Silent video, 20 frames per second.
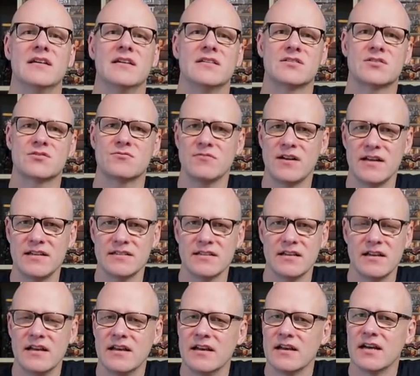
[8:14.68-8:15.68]
It's great.
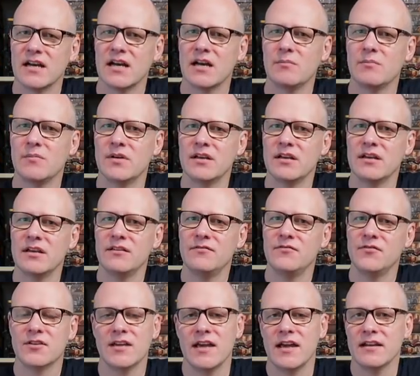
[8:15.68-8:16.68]

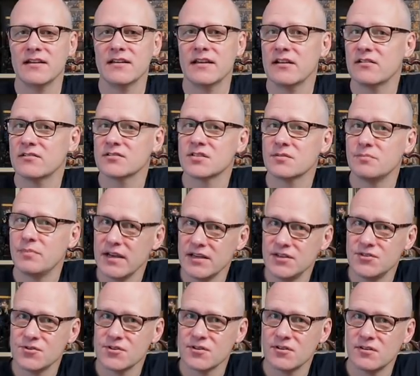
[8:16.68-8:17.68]
If you can, get onto
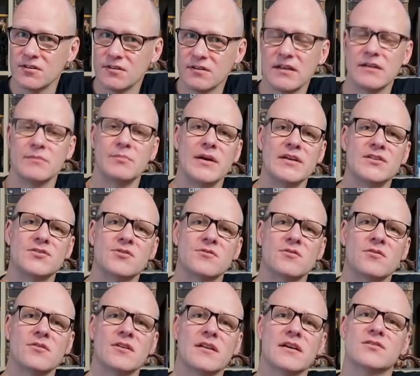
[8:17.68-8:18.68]
Patreon,
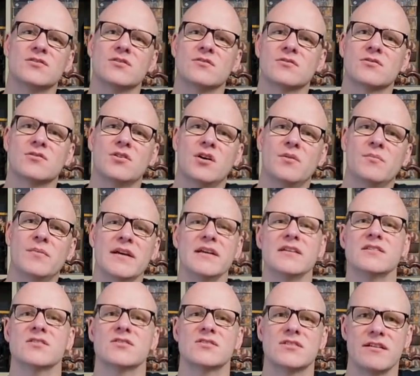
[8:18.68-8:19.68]
patreon.com
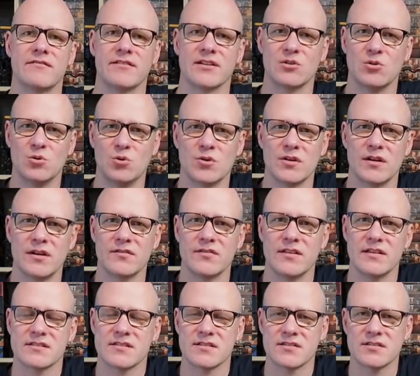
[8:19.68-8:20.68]
Esoteric Order.
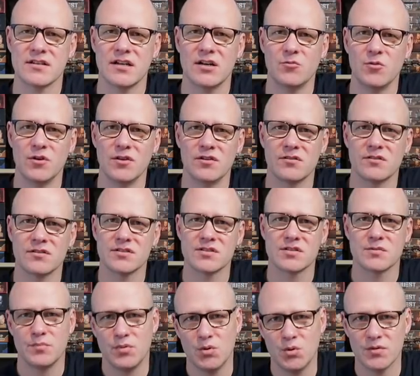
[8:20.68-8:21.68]
That's the site where you can
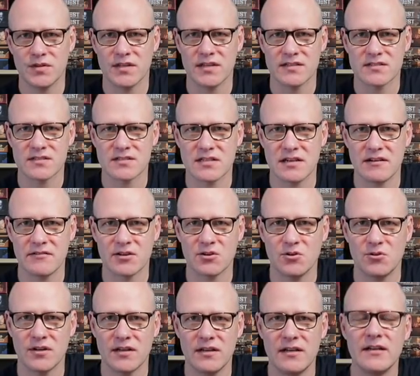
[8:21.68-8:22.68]
support the Esoteric
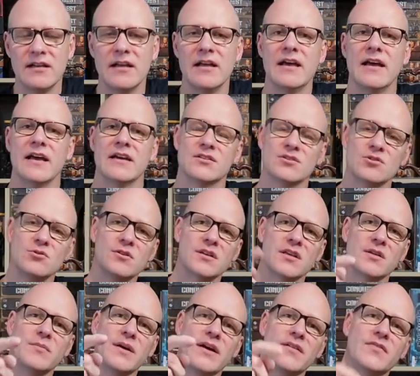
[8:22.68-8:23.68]
Order. And
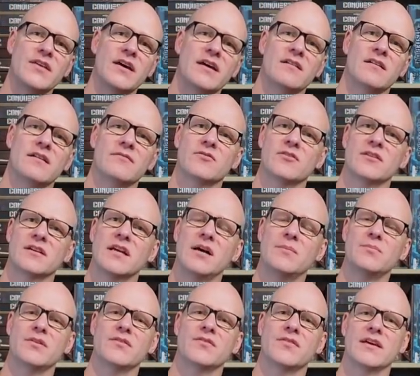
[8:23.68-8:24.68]
talking about that, I've got a
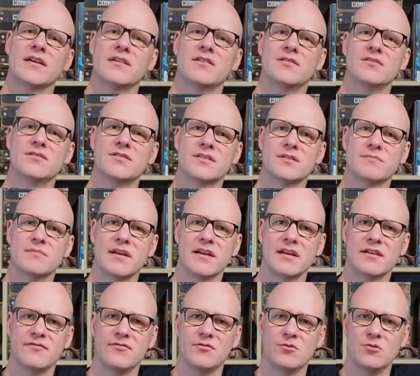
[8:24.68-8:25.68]
couple of thank yous to
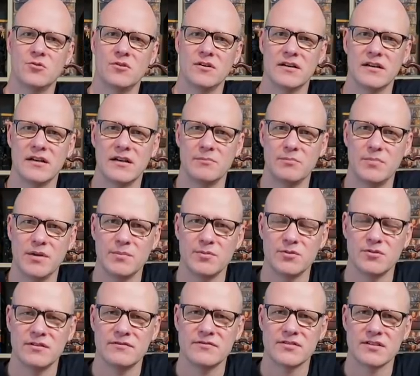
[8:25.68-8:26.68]
make for people
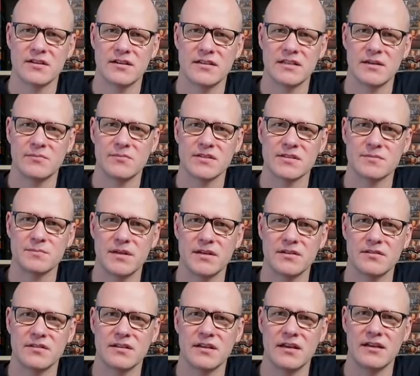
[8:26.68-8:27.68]
who have signed up this
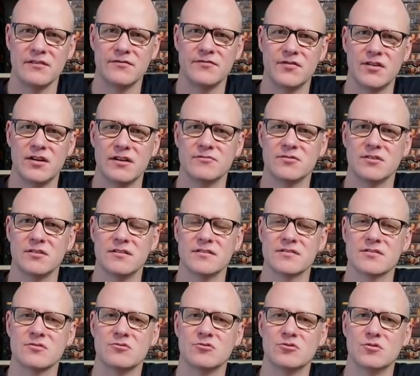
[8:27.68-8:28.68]
month at
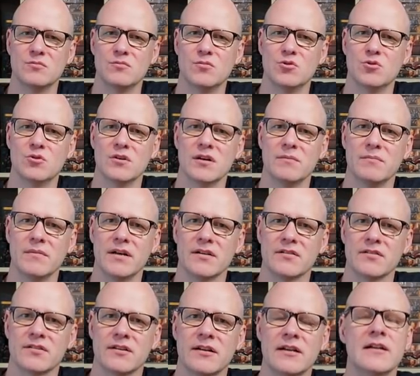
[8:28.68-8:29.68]
$5 or more a
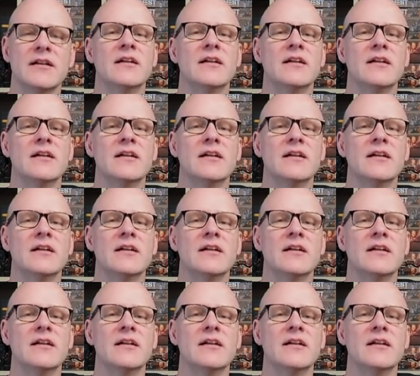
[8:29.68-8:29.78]
month.